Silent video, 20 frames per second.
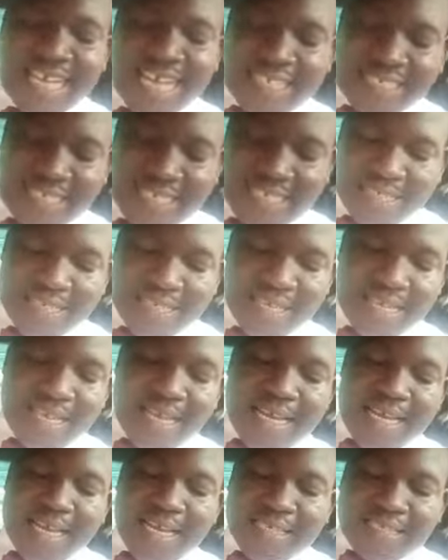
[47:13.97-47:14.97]
The first
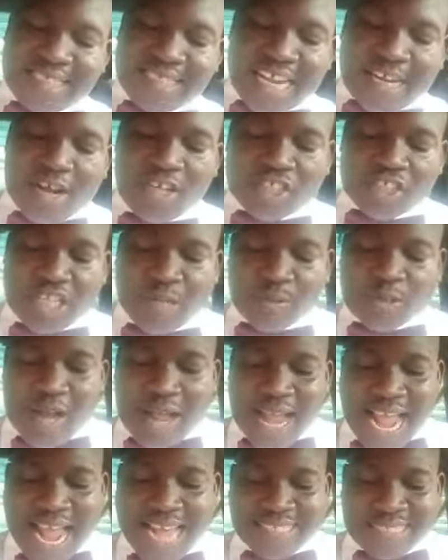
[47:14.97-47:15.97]
scripture was Exodus
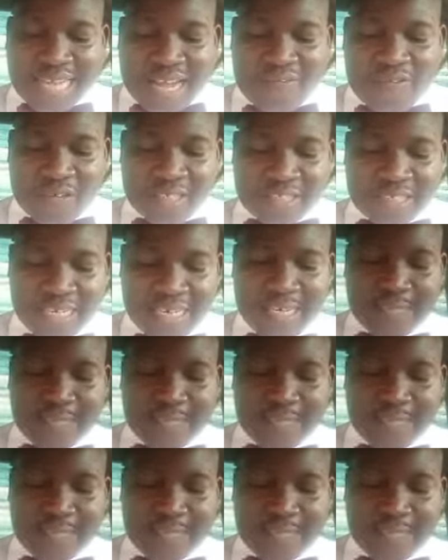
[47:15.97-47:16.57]
13, 18.